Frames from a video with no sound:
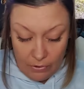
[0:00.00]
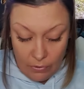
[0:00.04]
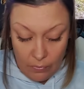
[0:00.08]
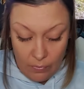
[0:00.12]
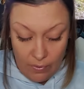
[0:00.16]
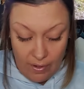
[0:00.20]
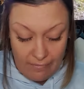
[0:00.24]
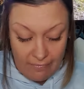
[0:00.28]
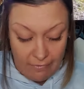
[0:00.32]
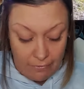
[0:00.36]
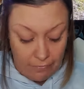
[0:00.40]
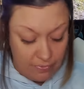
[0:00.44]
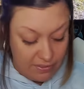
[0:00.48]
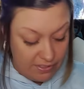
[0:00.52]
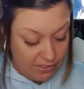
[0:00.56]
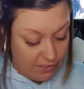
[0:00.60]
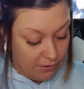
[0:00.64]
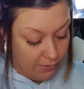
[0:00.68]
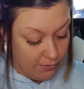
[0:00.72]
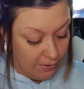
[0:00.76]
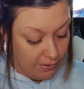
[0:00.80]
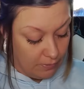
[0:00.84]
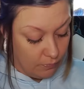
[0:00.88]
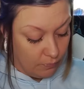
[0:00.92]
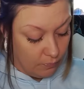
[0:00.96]
Whoever was
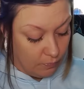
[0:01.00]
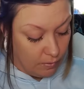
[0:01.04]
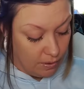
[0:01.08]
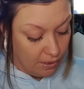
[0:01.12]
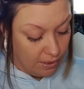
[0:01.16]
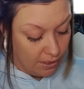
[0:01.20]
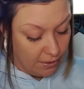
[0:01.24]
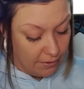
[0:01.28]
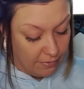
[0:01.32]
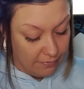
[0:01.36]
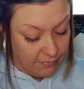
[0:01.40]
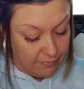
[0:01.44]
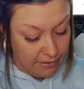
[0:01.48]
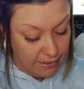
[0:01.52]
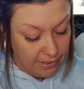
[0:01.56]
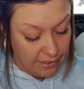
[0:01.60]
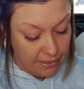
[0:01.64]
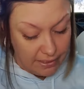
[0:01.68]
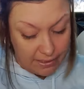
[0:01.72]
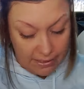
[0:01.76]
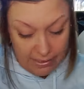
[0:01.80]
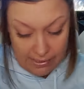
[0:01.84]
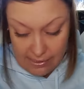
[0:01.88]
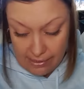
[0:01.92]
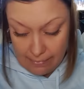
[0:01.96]
doing work over
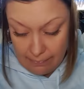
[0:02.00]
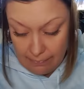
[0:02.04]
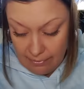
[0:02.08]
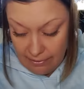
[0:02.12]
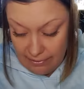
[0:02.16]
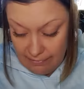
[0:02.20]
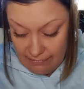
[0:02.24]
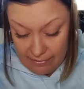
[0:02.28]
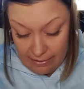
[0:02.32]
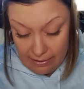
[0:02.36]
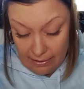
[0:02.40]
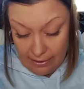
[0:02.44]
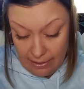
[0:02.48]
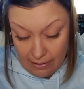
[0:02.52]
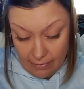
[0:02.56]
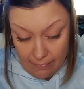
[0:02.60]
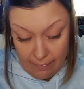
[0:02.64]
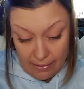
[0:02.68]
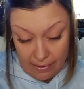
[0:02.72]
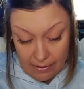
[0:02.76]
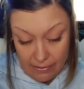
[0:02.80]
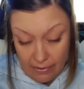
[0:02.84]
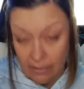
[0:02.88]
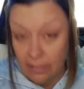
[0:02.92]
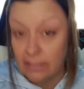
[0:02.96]
here, because I believe I lay
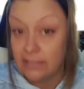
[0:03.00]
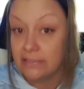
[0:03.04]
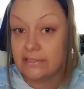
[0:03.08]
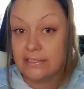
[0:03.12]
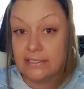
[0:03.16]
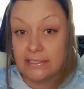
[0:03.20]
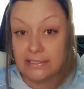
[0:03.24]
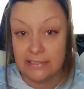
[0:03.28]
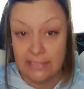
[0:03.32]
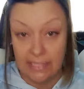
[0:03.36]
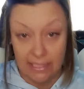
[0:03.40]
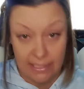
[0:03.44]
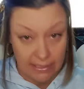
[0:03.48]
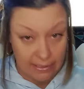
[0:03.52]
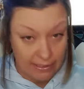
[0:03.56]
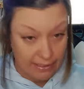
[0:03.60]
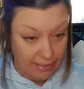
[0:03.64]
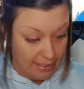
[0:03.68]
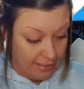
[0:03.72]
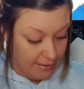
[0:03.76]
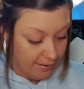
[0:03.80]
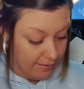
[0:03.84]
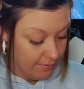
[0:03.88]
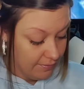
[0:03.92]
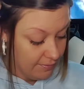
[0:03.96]
on my cards
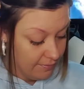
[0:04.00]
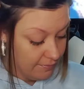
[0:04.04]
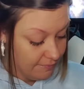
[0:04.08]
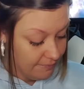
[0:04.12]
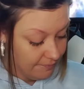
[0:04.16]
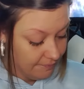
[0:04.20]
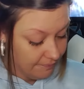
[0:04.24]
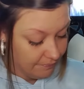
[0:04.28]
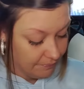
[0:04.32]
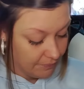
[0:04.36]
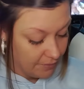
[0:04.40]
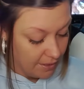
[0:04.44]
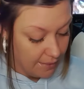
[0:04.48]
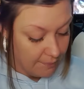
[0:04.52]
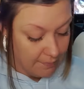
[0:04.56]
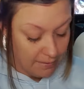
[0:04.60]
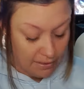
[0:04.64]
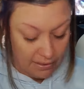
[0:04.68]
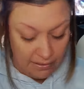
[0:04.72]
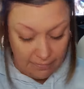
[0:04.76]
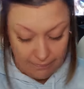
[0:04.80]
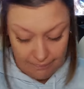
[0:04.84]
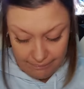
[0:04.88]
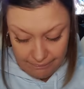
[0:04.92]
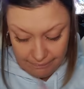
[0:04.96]
exactly how. I
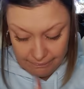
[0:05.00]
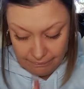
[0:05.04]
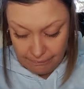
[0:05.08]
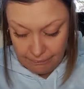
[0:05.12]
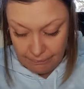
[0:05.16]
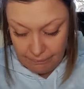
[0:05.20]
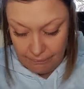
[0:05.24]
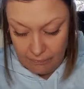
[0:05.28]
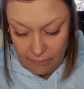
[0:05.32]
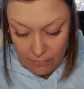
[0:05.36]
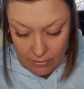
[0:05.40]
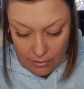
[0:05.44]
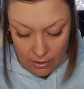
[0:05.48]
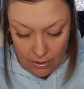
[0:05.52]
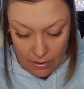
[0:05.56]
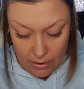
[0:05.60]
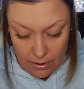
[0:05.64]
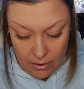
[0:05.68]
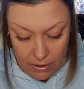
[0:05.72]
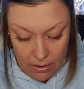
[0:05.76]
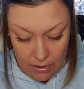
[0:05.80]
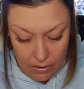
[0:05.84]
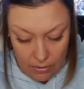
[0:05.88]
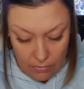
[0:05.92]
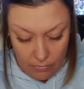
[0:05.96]
mean,
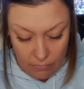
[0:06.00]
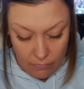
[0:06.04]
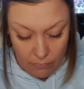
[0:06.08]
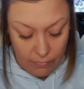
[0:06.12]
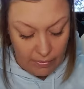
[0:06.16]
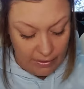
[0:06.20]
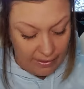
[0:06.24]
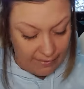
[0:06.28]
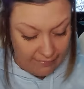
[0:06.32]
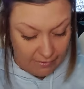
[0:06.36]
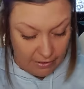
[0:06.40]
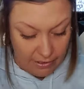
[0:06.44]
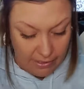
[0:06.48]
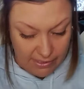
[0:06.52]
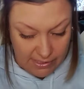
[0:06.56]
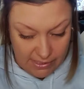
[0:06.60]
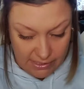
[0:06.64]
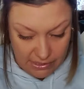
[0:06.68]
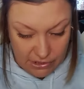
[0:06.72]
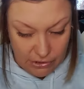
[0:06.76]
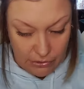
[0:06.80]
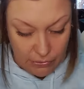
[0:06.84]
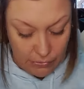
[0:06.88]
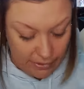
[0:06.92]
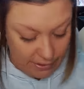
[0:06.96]
whatever. It's
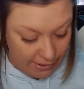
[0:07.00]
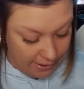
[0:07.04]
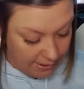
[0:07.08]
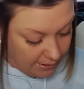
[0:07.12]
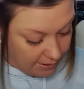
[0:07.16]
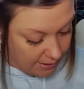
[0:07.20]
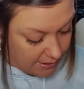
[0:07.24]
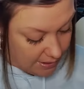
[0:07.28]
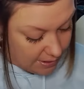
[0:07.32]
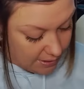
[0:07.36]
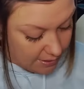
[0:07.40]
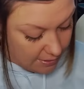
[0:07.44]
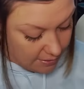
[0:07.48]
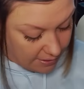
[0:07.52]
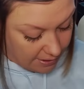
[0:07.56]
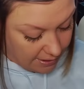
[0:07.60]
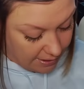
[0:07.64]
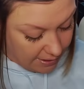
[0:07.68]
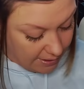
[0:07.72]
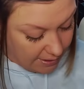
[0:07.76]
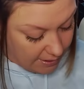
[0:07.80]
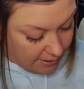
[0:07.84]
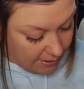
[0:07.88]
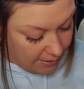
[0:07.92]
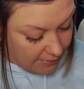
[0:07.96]
a story.
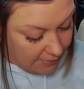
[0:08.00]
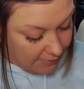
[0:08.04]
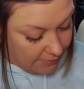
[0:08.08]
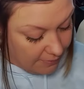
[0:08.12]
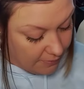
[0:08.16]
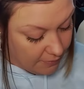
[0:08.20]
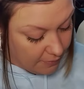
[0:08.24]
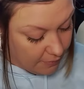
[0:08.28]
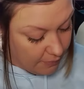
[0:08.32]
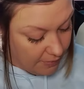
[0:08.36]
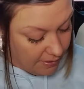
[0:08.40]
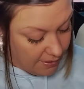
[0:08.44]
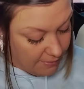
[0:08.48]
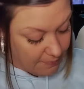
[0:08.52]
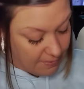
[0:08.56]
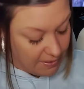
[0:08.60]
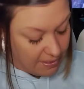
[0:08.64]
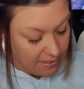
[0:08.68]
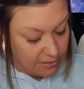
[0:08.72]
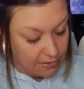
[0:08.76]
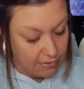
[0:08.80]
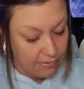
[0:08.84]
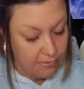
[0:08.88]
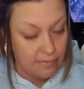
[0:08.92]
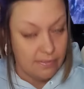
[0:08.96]
Okay. Queen of
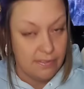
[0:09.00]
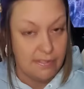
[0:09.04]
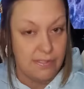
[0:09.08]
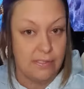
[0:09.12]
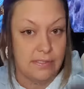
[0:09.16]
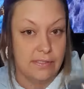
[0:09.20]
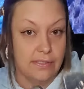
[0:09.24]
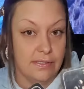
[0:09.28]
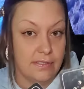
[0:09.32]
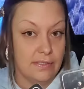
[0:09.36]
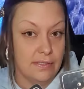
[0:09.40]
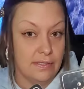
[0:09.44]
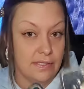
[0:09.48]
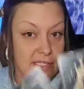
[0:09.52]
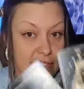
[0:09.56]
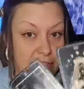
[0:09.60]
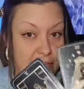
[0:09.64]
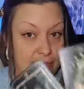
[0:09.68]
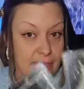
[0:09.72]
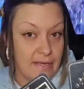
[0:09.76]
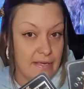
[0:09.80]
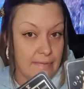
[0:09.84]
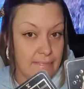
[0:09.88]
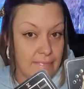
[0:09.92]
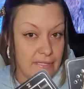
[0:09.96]
Pentacles
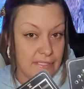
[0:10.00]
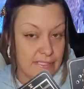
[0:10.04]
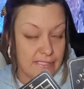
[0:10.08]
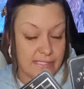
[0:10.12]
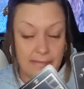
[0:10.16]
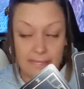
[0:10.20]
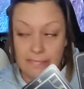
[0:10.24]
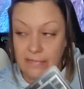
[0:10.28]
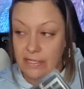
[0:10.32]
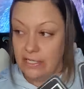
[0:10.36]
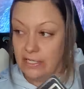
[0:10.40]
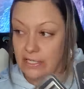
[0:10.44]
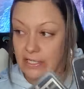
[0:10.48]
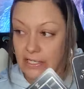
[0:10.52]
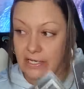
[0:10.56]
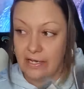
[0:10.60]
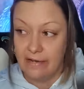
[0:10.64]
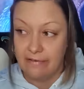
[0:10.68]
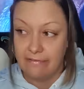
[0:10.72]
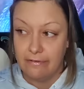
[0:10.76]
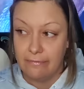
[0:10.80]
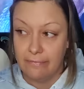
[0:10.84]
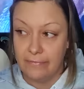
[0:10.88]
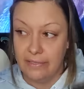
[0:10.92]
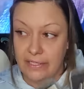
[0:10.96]
this may have been somebody in a
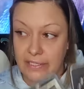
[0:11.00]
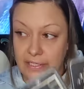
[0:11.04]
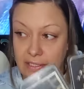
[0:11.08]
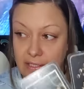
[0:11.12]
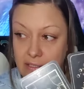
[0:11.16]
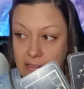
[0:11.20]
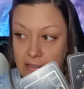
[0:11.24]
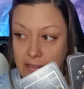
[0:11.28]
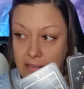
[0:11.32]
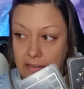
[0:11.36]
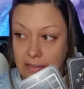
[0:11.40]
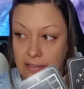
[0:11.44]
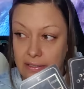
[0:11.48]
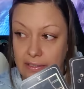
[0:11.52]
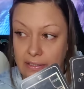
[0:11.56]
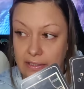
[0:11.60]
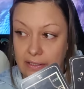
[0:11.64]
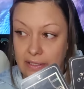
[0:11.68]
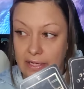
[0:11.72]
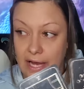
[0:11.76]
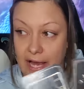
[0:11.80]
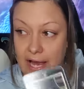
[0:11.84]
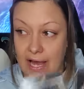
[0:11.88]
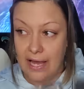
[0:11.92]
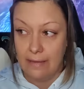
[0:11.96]
government, in a, in
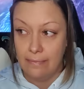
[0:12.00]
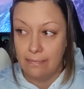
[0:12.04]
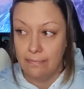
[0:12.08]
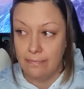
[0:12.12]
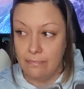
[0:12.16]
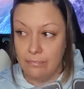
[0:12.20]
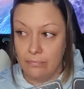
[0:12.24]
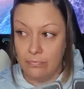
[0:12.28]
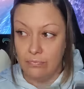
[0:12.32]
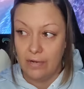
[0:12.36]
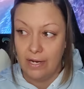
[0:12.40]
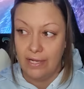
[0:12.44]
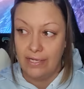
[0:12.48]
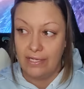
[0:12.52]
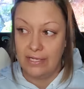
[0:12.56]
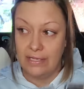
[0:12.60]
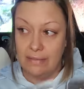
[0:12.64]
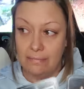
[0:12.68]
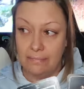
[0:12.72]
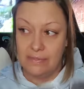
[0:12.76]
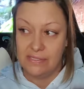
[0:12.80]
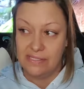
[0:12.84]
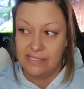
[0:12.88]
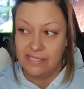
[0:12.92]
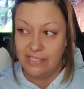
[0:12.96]
a high
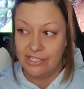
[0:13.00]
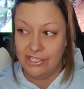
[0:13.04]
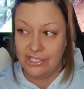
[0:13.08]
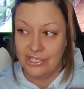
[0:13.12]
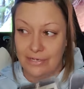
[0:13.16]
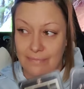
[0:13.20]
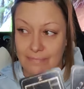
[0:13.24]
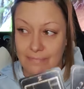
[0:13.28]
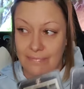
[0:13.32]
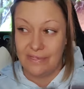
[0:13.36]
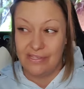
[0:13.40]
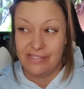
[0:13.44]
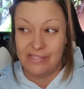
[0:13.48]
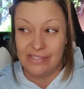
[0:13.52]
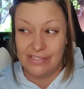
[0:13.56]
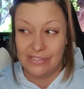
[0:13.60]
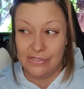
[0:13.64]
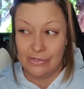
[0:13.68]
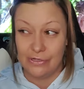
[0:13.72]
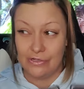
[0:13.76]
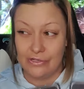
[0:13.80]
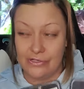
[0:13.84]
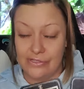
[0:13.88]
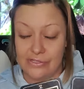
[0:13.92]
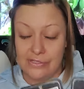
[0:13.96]
ranking position, a
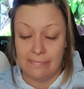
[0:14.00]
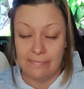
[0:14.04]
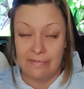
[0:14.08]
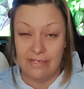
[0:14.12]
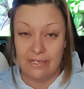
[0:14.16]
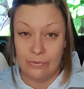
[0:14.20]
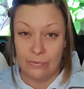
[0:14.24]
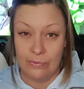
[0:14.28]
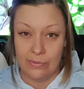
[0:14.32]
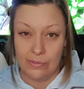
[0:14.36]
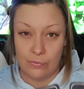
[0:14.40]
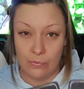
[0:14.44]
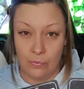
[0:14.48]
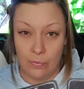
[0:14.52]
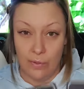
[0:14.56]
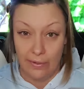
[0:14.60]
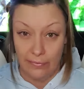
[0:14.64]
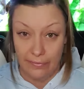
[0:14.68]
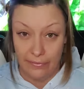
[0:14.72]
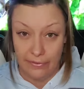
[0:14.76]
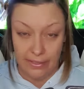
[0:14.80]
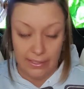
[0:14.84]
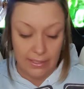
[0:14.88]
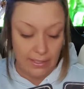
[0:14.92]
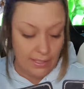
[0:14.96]
business owner, somebody who was
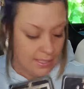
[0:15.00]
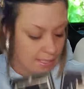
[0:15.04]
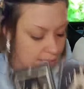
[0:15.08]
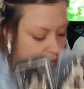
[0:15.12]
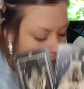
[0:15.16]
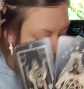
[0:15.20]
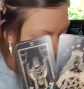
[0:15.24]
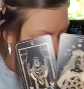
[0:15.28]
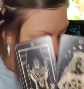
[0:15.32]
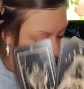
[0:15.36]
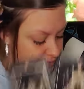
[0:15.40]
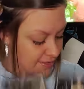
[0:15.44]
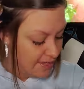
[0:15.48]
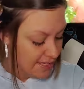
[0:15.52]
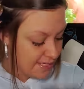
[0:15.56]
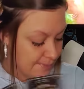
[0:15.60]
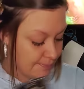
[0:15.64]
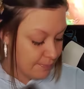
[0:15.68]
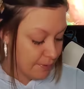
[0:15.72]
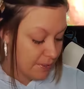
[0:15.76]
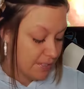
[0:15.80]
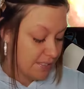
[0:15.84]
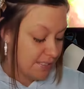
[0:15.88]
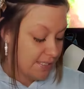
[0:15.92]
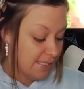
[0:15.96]
wealthy.
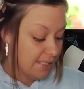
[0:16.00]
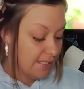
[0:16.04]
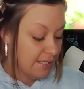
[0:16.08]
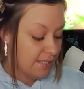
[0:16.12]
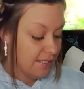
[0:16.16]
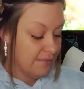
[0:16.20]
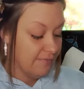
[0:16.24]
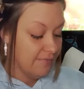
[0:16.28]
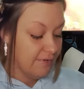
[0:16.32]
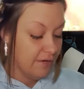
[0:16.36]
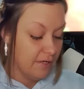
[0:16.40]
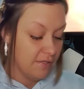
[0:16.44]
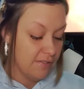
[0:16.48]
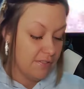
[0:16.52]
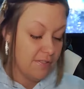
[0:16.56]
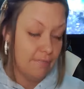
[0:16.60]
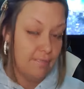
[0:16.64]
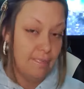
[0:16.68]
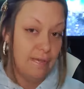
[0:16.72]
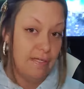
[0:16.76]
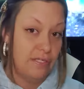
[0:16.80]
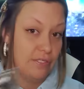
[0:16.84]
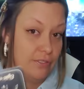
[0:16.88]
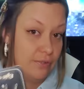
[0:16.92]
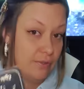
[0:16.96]
This person could have
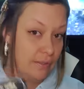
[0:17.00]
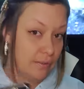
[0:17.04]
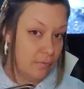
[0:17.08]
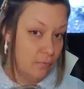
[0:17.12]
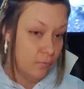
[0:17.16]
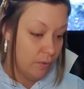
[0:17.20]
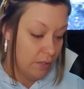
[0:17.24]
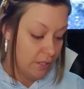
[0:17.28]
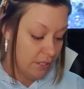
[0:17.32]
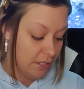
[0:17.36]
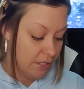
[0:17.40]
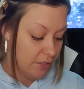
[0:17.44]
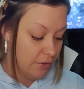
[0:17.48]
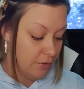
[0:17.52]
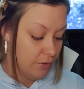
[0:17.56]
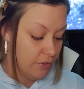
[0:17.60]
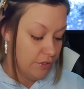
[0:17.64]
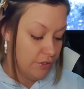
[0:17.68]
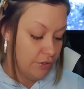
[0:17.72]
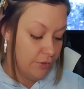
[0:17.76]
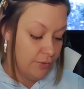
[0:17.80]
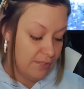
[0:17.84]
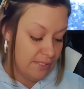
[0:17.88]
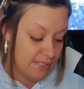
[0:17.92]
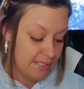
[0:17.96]
also been doing work
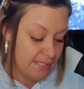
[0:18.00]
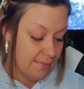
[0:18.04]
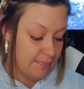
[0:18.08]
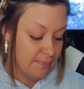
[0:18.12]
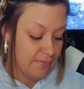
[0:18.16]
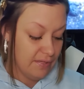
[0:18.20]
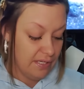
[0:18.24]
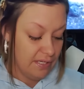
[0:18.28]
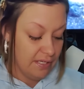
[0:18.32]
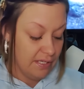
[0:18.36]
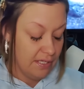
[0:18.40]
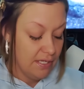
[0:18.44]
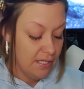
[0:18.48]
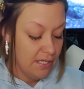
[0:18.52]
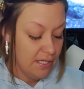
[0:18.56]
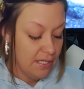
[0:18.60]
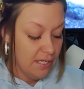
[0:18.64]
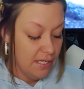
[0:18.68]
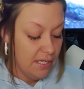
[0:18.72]
or doing something